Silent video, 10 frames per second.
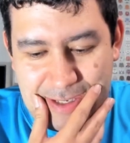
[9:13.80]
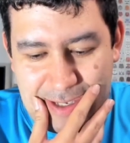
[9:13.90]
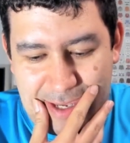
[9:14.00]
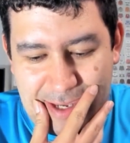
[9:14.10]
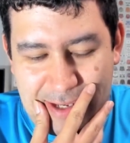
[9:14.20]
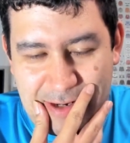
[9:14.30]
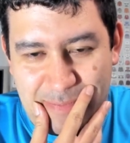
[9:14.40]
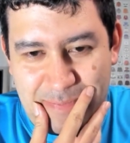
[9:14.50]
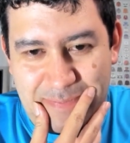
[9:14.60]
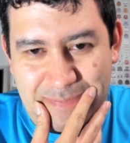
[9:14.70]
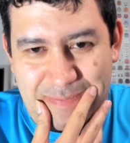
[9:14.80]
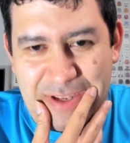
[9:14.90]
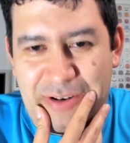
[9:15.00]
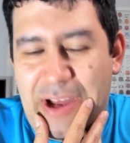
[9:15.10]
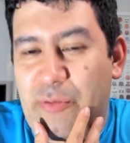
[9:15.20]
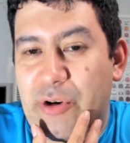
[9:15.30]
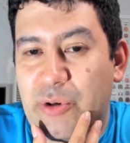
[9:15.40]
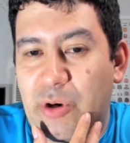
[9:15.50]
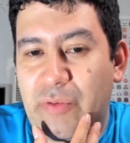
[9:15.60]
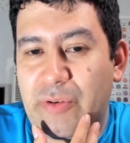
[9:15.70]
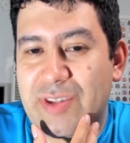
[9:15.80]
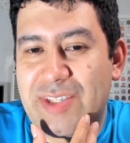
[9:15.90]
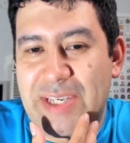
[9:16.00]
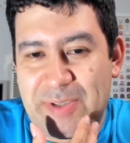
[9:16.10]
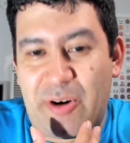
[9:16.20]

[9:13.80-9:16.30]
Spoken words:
And, you know, I don't want to go over teams